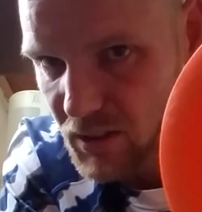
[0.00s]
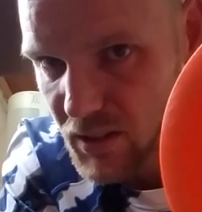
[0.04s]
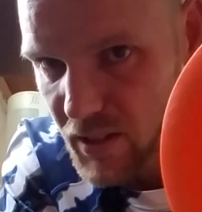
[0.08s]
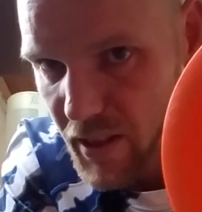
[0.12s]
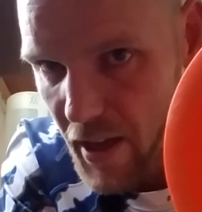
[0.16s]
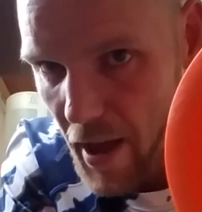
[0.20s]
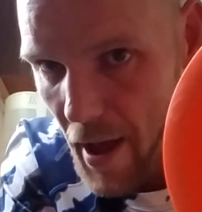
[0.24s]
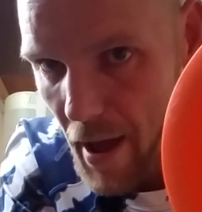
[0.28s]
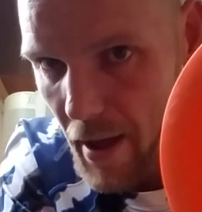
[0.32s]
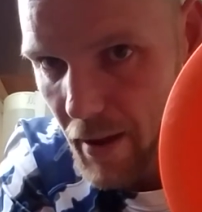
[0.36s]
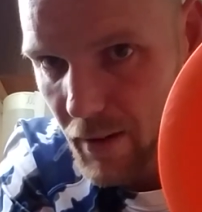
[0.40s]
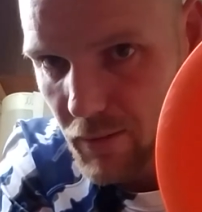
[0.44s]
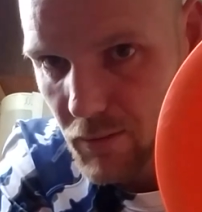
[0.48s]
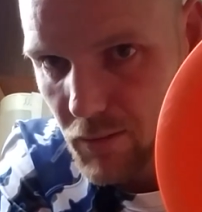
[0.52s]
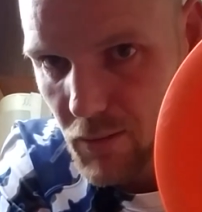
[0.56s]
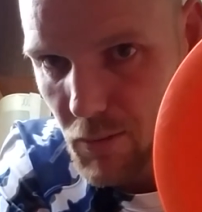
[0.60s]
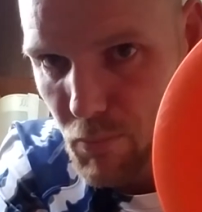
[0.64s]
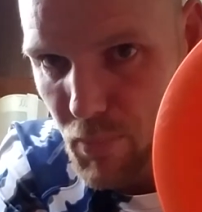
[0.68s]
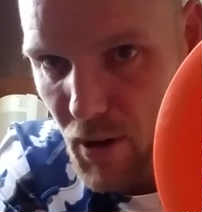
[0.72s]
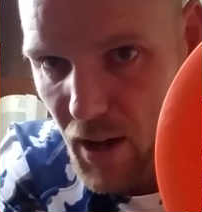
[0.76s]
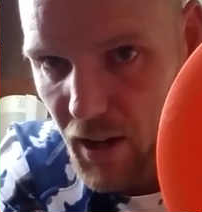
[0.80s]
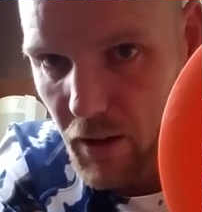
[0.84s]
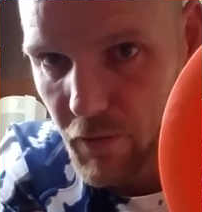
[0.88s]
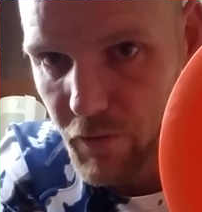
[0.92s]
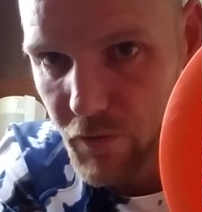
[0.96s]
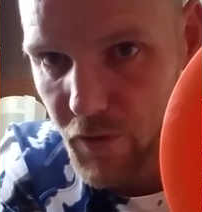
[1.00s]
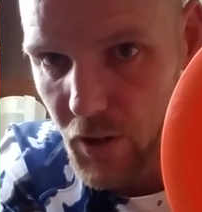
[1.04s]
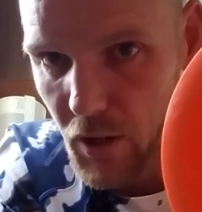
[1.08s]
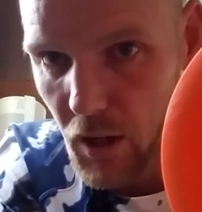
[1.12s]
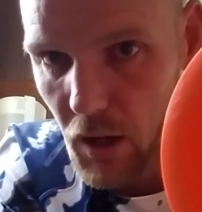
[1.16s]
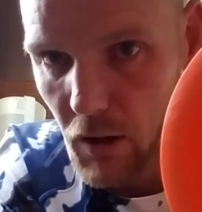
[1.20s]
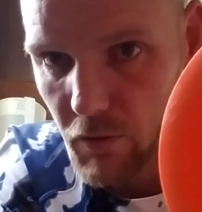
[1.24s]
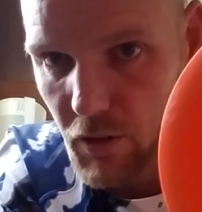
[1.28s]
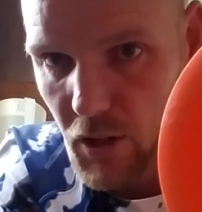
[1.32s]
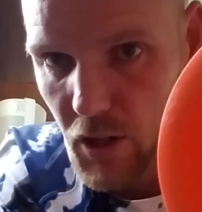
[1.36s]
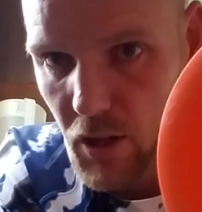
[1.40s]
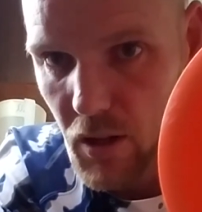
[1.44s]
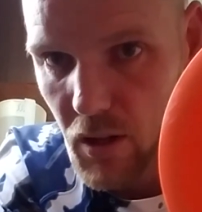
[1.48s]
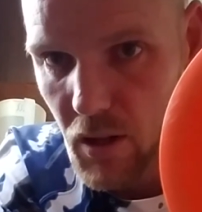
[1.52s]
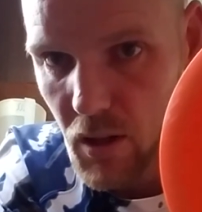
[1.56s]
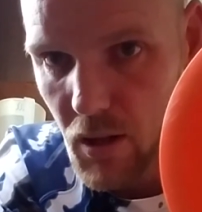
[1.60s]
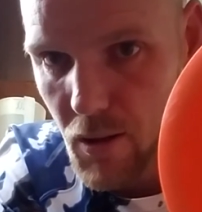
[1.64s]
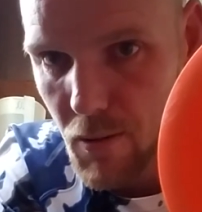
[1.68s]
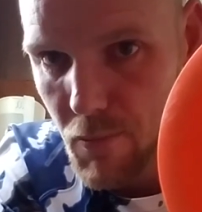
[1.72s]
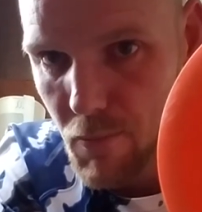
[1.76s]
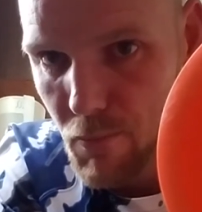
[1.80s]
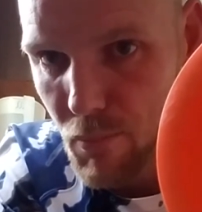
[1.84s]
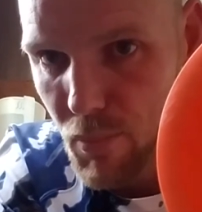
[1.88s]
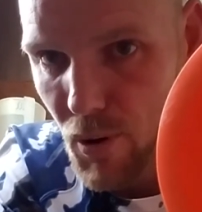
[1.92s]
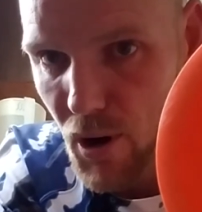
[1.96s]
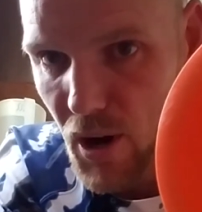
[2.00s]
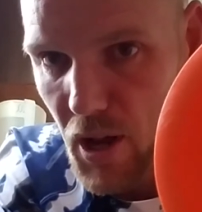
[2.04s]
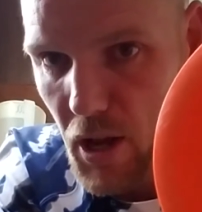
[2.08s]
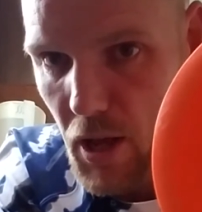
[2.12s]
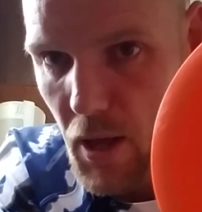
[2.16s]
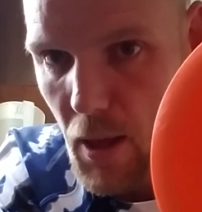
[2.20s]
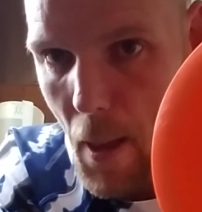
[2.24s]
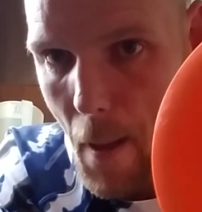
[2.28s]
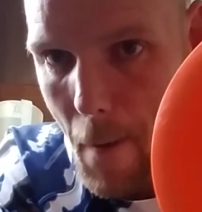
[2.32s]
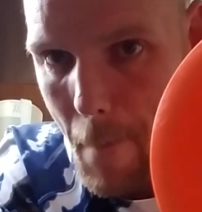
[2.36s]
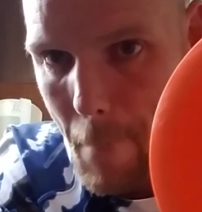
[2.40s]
that benefit of it. But